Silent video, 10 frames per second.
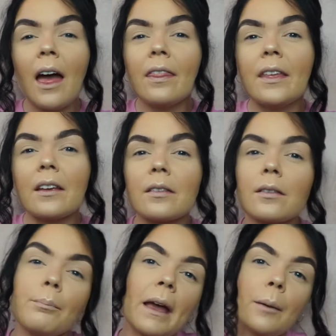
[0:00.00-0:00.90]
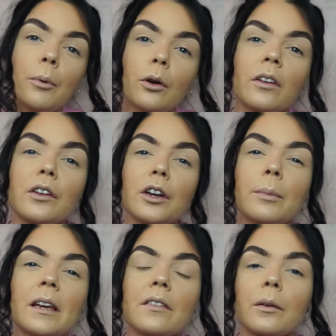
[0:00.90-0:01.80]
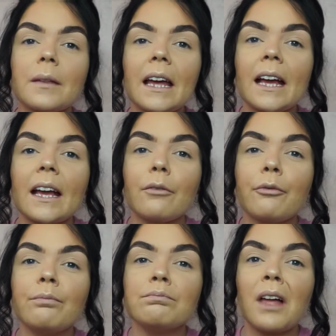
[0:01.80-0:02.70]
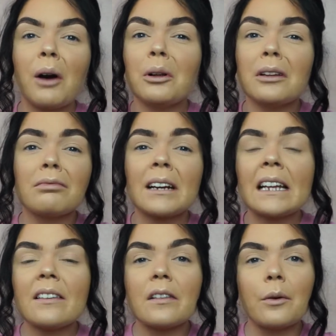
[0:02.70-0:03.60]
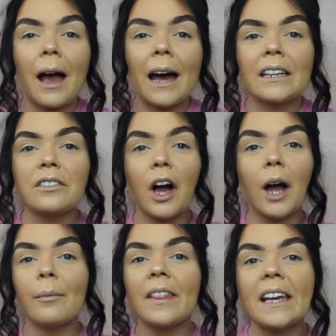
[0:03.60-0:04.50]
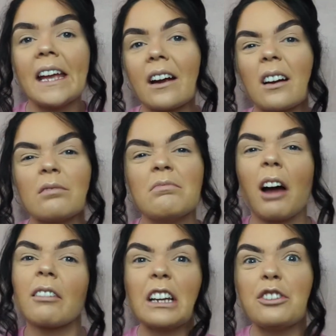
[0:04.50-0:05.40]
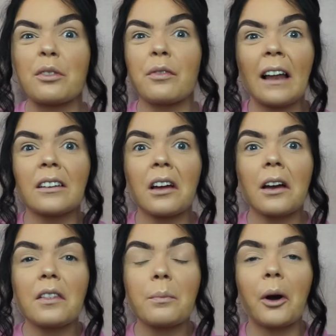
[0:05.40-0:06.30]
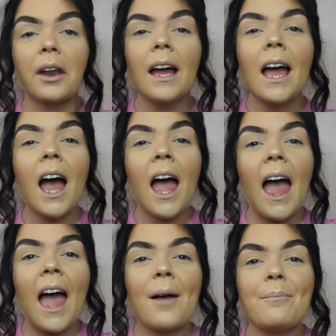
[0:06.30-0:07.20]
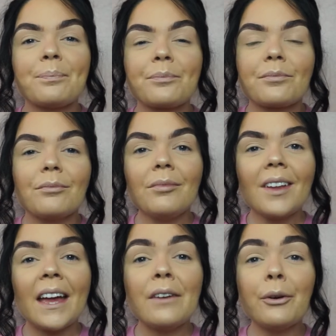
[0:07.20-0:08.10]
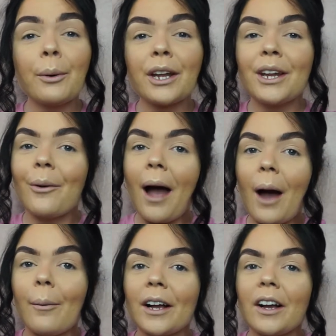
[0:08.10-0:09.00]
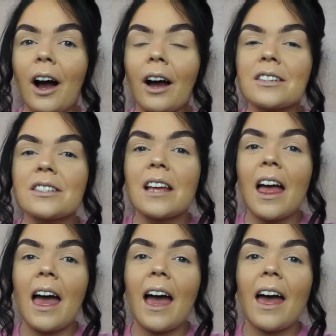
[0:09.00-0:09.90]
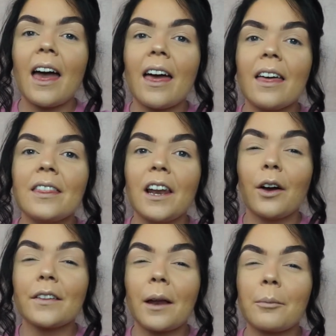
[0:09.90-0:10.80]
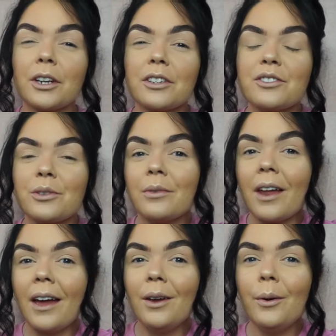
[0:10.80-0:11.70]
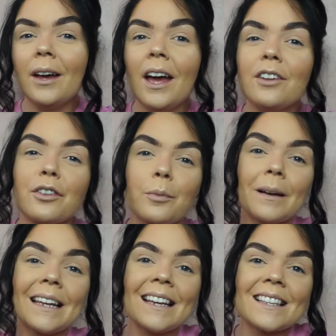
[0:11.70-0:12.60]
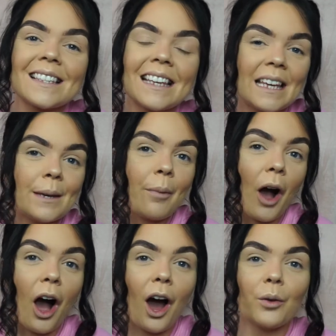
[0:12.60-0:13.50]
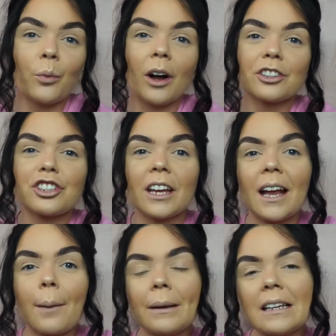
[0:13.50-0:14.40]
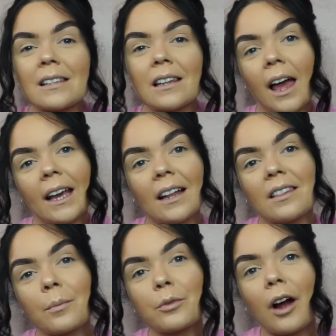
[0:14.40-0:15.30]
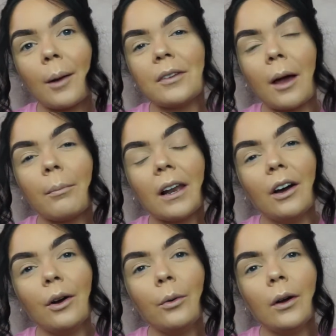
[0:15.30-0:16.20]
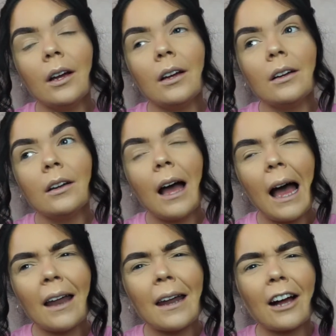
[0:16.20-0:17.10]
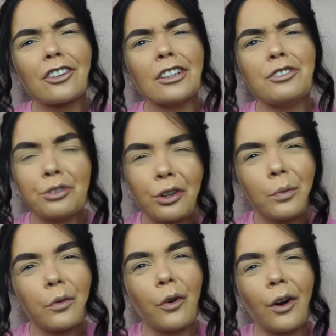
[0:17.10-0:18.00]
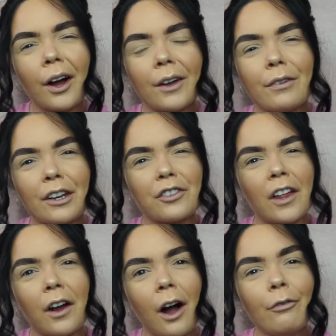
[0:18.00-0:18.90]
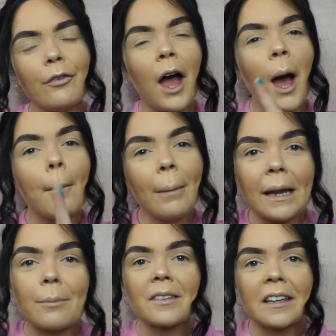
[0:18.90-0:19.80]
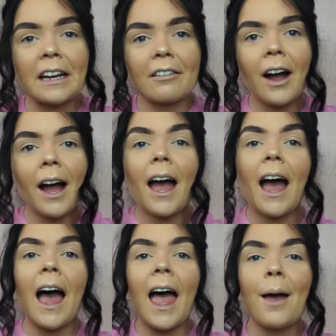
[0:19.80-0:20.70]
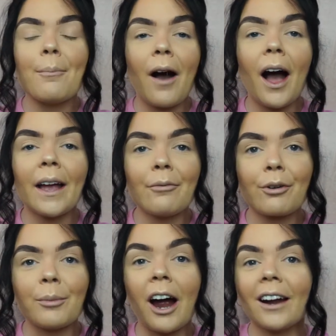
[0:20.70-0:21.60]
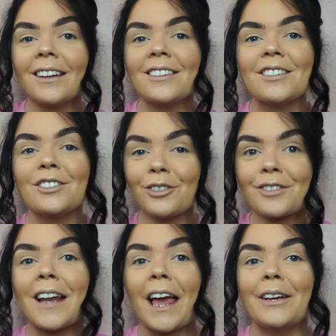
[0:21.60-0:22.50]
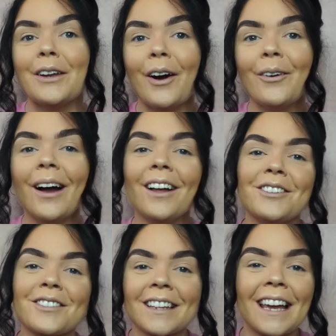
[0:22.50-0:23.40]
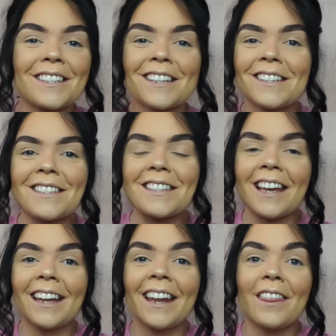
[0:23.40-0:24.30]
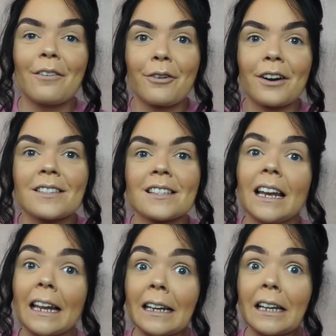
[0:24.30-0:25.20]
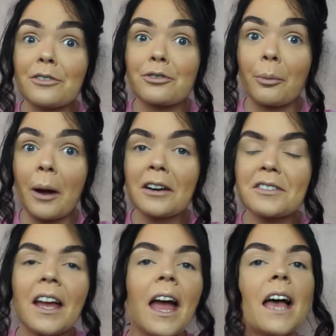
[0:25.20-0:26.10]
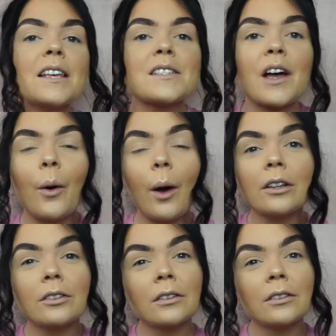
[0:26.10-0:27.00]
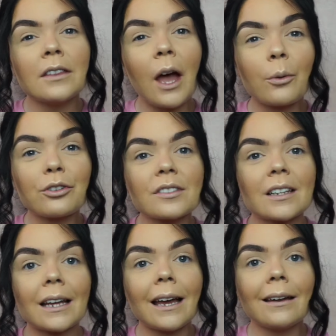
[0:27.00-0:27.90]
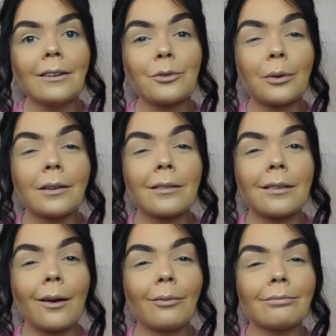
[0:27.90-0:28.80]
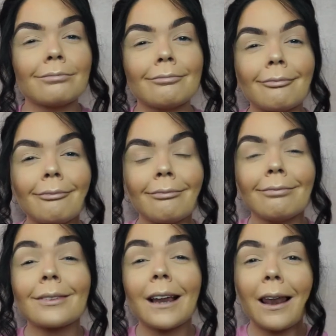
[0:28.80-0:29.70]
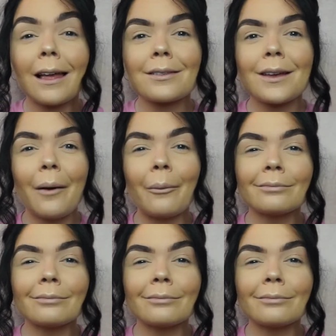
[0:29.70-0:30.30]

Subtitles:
this makeup look is going to be something that will really suit any time of the year, not really just Valentine's, but if you want to know how I got the look that I'm going to do now, just please keep on watching and please like and subscribe down below. And actually, just before I finish that off, my name is Ciara. I am from Ireland, just to let you know, just in case I didn't say it in the first little intro part. So now we're just going to get into it, so let's go.